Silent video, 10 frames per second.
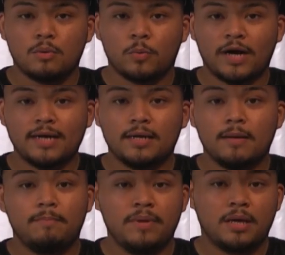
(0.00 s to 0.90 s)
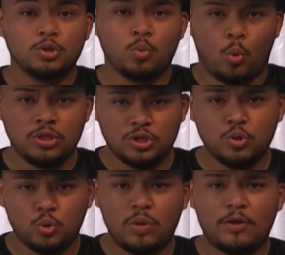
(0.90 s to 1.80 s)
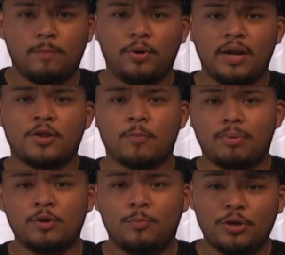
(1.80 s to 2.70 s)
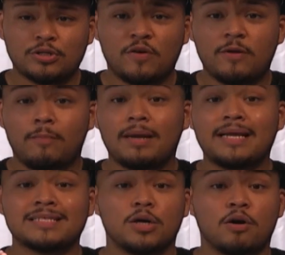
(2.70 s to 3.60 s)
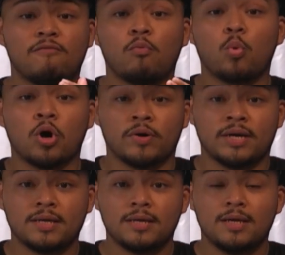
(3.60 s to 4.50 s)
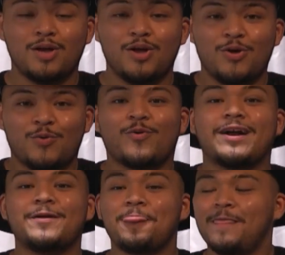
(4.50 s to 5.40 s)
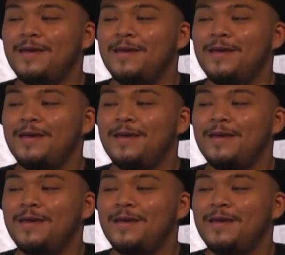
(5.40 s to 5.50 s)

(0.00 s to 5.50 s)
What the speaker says: right? Because once you do that, you put yourself in a place of worry, right?